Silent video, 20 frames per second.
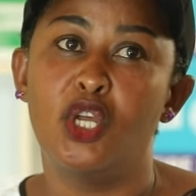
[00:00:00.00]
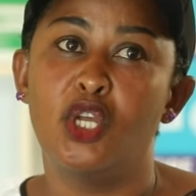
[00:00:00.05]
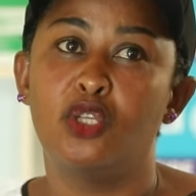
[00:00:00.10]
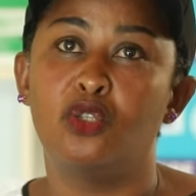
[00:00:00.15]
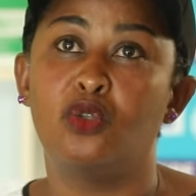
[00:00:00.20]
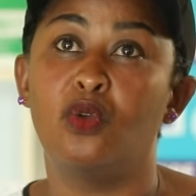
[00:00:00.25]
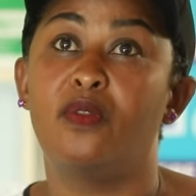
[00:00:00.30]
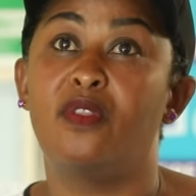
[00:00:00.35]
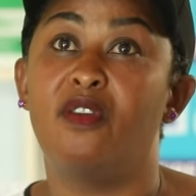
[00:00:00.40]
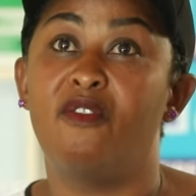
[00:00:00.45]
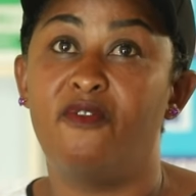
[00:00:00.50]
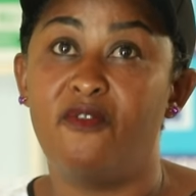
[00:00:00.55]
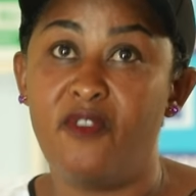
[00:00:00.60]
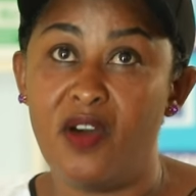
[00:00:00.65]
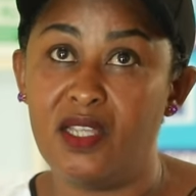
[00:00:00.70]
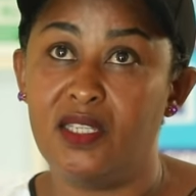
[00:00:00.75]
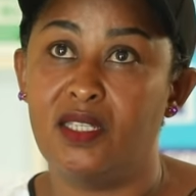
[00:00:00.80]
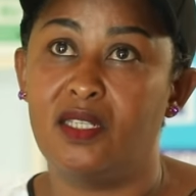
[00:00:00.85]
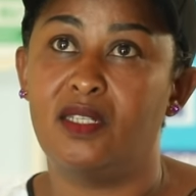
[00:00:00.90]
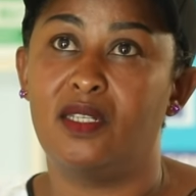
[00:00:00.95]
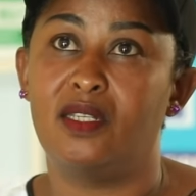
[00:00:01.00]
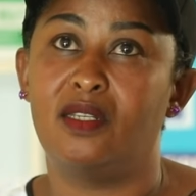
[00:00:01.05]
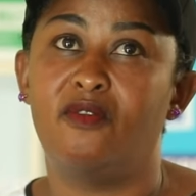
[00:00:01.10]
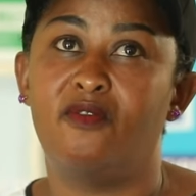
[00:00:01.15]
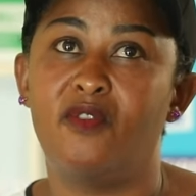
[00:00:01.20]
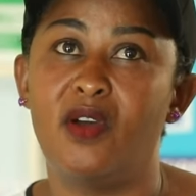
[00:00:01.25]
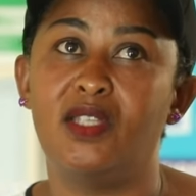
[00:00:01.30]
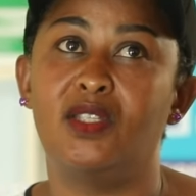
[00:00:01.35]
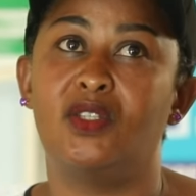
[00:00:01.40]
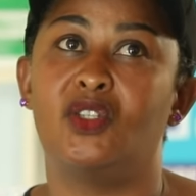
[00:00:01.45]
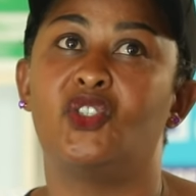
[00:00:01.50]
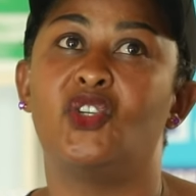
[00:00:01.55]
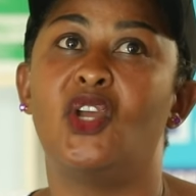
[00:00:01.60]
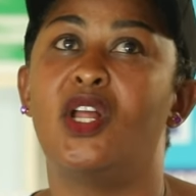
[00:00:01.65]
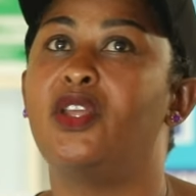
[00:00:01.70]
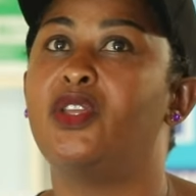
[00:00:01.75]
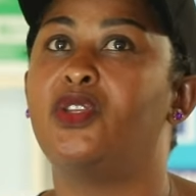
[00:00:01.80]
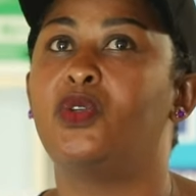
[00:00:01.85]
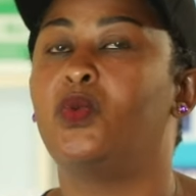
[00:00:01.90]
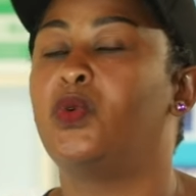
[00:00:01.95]
So the first
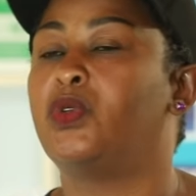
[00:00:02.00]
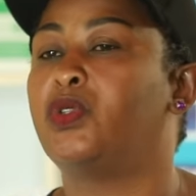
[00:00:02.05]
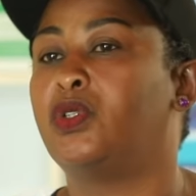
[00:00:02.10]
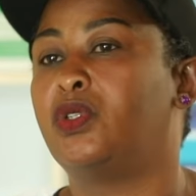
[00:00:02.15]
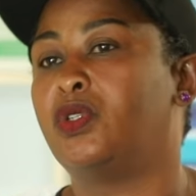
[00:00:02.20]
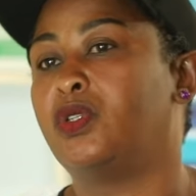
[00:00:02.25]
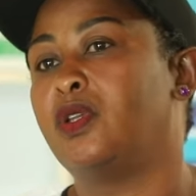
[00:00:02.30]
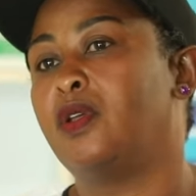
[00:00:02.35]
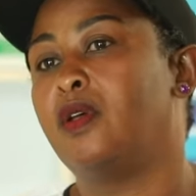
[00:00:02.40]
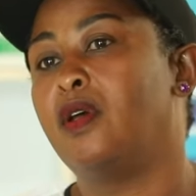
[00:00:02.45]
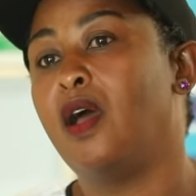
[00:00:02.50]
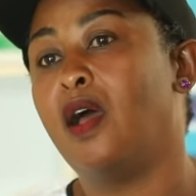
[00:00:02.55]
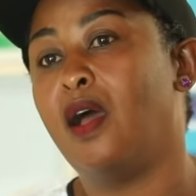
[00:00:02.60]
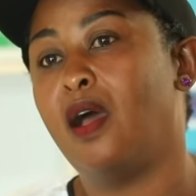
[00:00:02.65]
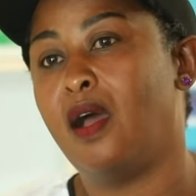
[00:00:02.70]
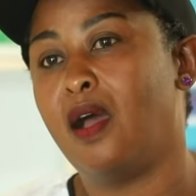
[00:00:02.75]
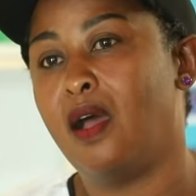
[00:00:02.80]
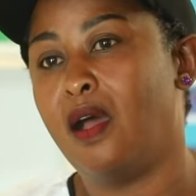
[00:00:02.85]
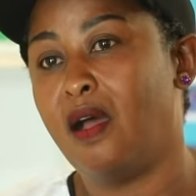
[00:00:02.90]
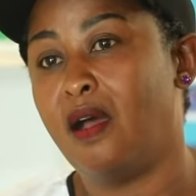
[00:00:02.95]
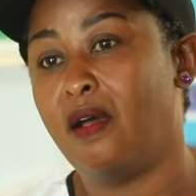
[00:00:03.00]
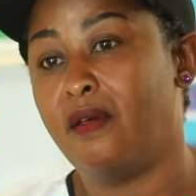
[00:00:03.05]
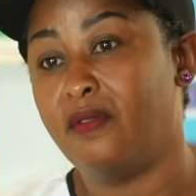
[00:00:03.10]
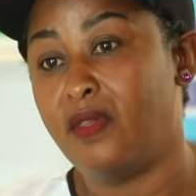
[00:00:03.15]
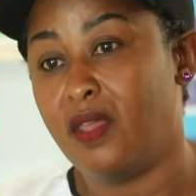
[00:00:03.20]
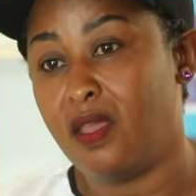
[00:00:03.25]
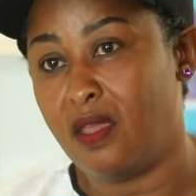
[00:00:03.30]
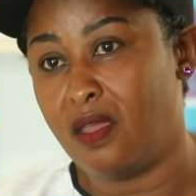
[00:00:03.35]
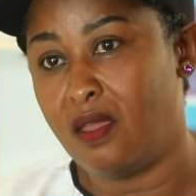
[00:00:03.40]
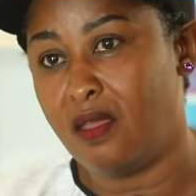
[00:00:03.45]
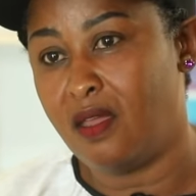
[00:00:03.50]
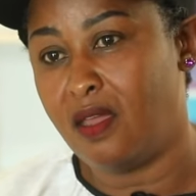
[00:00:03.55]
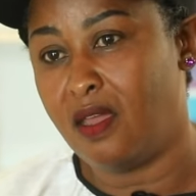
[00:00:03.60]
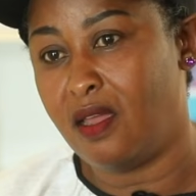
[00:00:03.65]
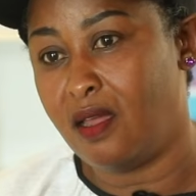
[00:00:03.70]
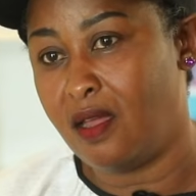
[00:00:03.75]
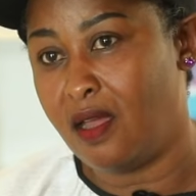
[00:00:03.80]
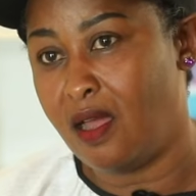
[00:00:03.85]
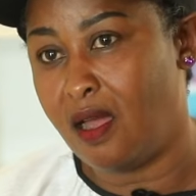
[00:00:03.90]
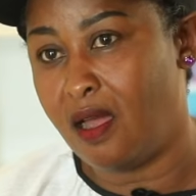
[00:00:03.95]
challenge was
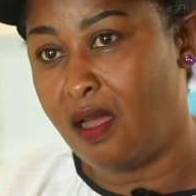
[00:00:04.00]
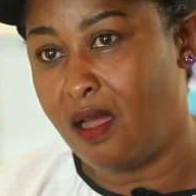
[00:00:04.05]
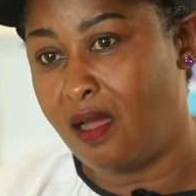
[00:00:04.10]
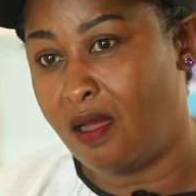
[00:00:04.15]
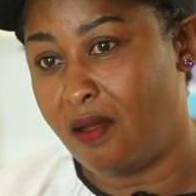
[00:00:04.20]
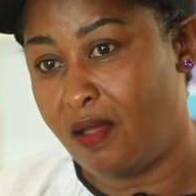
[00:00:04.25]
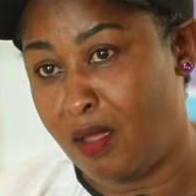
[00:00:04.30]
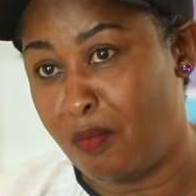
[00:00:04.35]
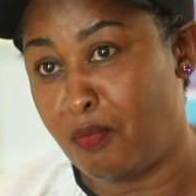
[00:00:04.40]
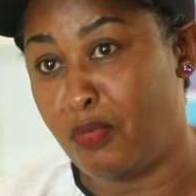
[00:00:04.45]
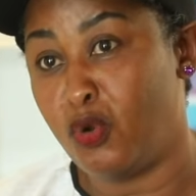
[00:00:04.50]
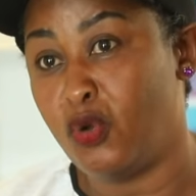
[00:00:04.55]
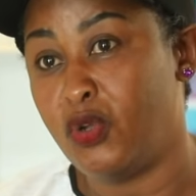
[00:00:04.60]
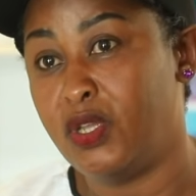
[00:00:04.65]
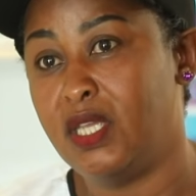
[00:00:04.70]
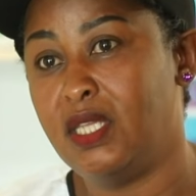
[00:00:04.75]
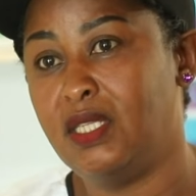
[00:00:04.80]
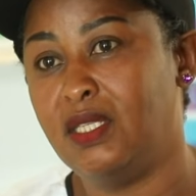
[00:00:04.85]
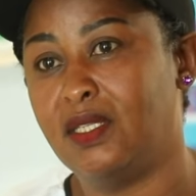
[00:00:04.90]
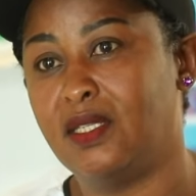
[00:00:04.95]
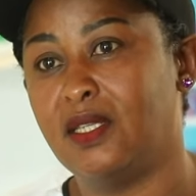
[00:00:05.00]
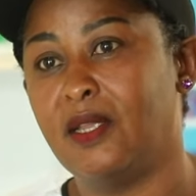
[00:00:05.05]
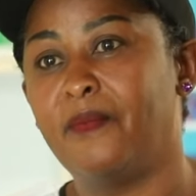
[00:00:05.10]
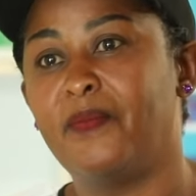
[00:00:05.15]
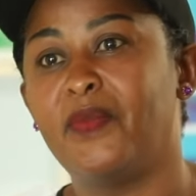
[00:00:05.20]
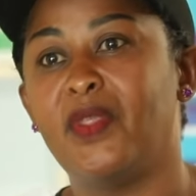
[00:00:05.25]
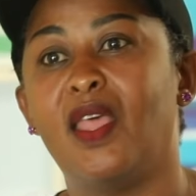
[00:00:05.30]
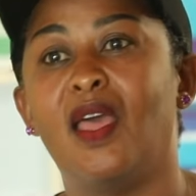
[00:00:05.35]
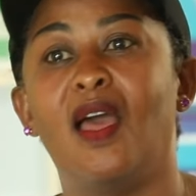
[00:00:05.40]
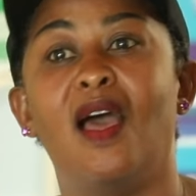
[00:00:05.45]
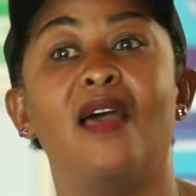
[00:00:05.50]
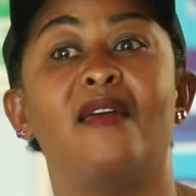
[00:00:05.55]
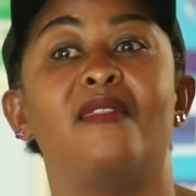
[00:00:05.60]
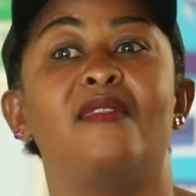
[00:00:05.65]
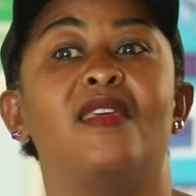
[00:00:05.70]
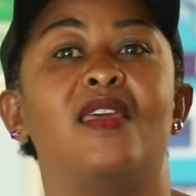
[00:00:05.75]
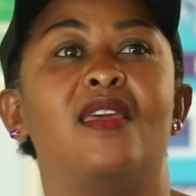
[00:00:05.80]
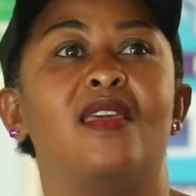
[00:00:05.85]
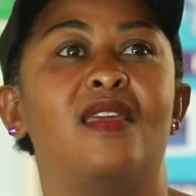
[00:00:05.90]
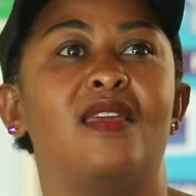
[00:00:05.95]
the employees
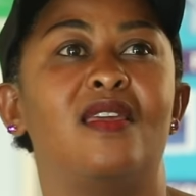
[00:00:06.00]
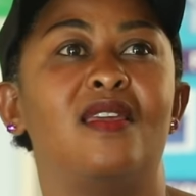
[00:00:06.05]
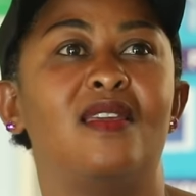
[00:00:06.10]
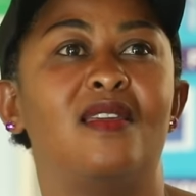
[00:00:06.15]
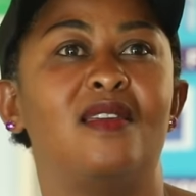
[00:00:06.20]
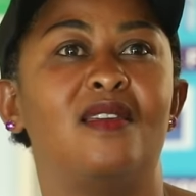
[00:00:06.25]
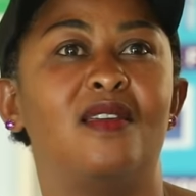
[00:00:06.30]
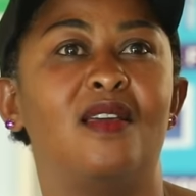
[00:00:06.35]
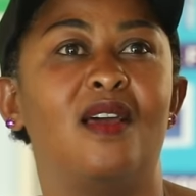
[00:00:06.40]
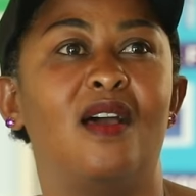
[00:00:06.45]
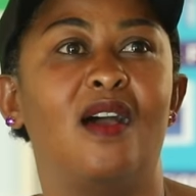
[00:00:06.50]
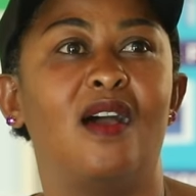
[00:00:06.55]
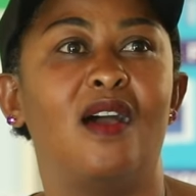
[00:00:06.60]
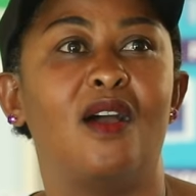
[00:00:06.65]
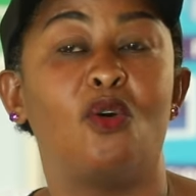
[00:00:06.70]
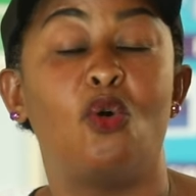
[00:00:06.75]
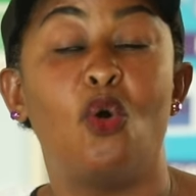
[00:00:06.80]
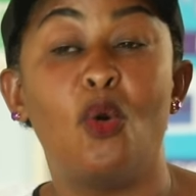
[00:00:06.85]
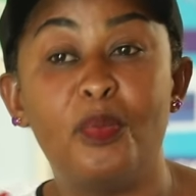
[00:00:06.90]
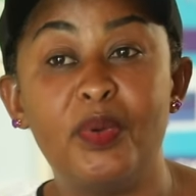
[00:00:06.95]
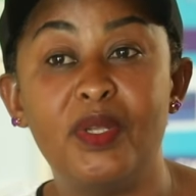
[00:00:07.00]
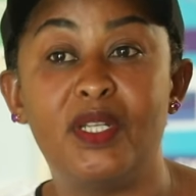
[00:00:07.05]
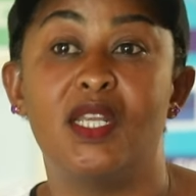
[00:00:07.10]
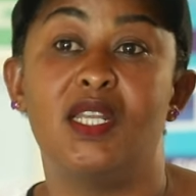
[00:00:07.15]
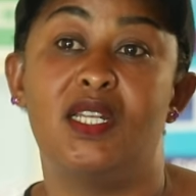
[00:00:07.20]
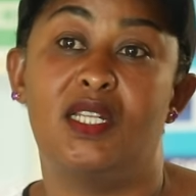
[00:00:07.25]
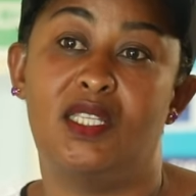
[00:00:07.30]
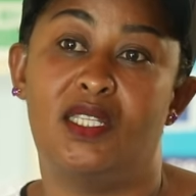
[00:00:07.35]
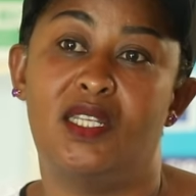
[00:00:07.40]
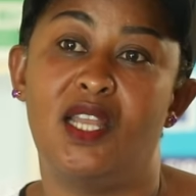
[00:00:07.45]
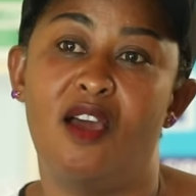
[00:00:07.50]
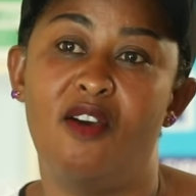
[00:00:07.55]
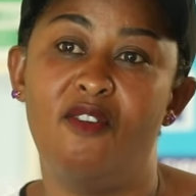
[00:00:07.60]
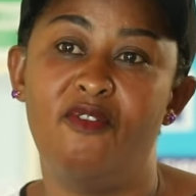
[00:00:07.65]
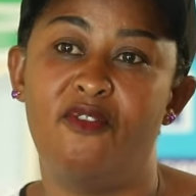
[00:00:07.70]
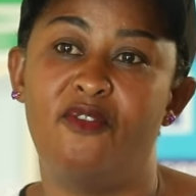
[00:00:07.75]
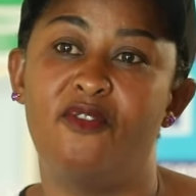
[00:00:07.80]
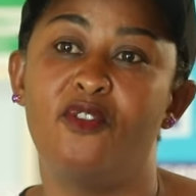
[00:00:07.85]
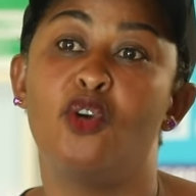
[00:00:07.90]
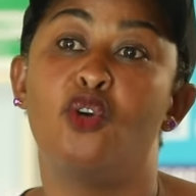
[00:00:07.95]
and the competent
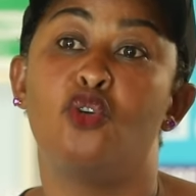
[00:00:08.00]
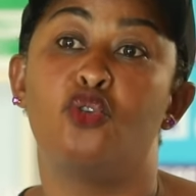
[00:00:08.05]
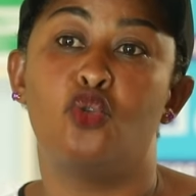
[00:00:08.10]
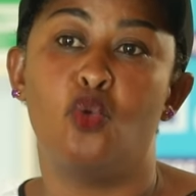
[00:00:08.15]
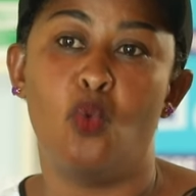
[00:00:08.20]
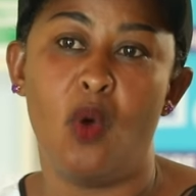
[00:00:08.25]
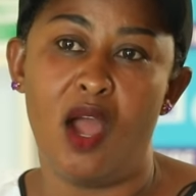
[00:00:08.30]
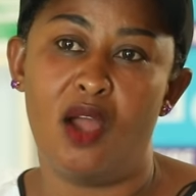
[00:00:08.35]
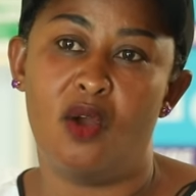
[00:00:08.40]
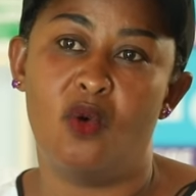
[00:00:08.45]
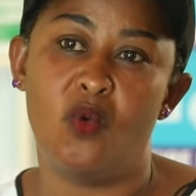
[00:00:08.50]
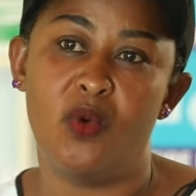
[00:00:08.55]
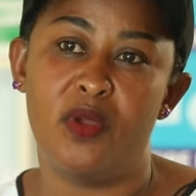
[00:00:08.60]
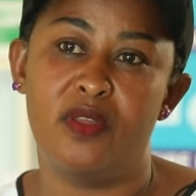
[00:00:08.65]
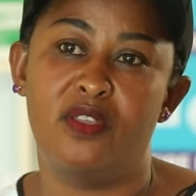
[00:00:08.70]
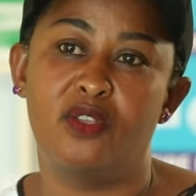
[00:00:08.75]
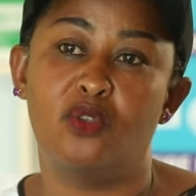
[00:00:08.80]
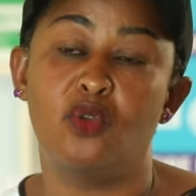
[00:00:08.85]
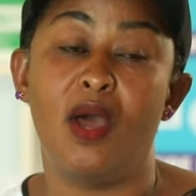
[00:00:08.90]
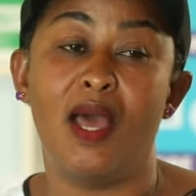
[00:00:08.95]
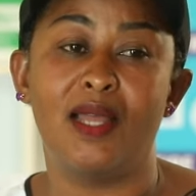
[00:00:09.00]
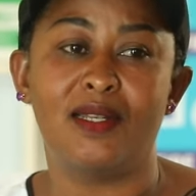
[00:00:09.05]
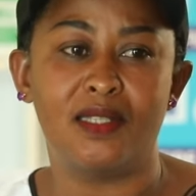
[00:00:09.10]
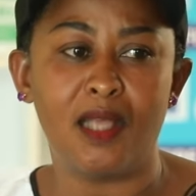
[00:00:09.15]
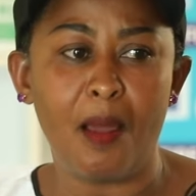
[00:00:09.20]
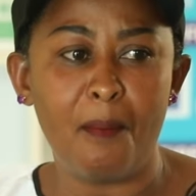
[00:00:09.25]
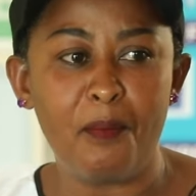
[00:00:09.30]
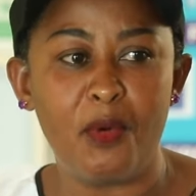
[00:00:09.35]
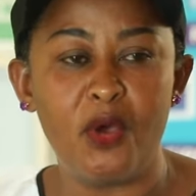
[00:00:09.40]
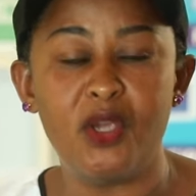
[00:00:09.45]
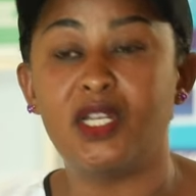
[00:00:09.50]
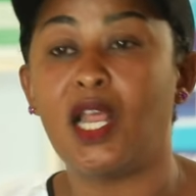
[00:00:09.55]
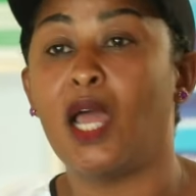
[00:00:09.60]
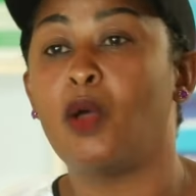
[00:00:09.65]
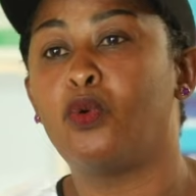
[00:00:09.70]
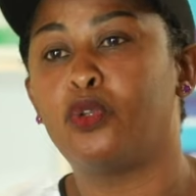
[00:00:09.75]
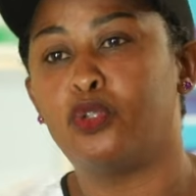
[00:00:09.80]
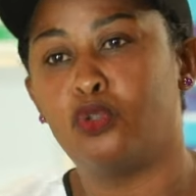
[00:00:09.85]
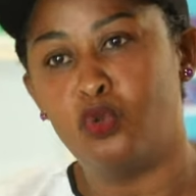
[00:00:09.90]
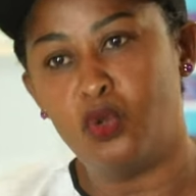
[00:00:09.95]
staff to work with. So at some point, I
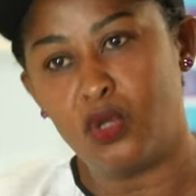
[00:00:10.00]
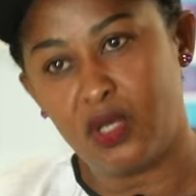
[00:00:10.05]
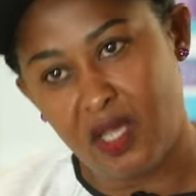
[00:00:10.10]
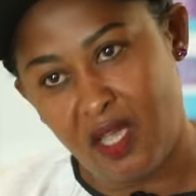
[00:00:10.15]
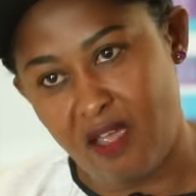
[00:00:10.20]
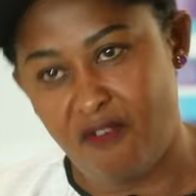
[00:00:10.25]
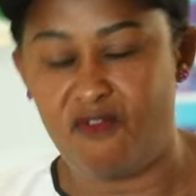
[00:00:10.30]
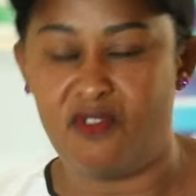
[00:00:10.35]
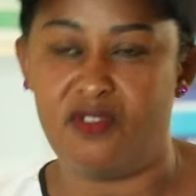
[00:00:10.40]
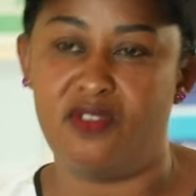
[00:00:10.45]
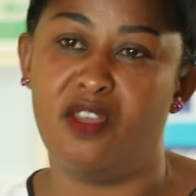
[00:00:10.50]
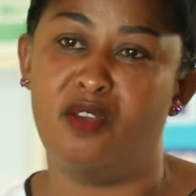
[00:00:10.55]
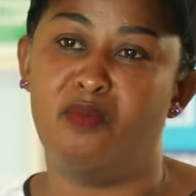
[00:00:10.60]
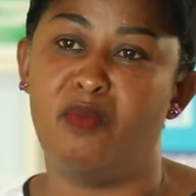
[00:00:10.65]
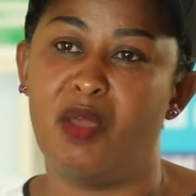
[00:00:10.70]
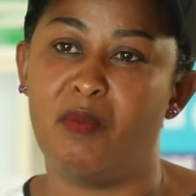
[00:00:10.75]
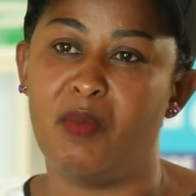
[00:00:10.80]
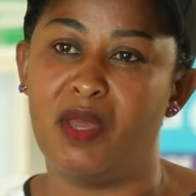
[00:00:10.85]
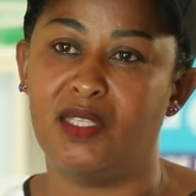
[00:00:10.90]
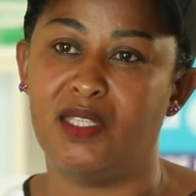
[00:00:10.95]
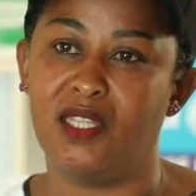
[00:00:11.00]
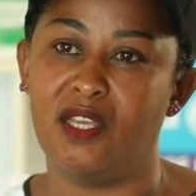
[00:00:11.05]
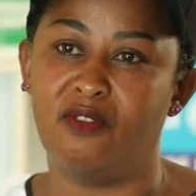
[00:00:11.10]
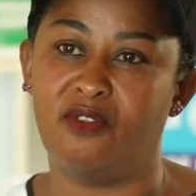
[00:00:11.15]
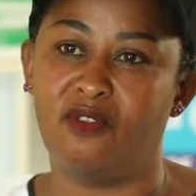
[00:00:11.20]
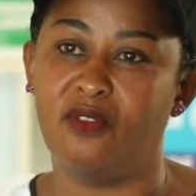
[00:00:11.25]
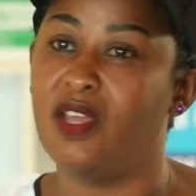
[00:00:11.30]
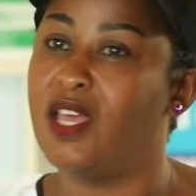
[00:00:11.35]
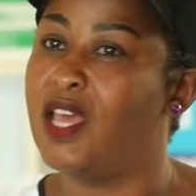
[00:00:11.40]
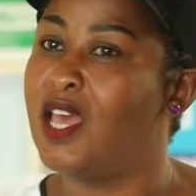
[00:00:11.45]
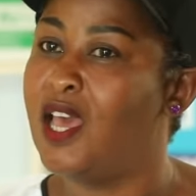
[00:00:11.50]
was doing everything by myself.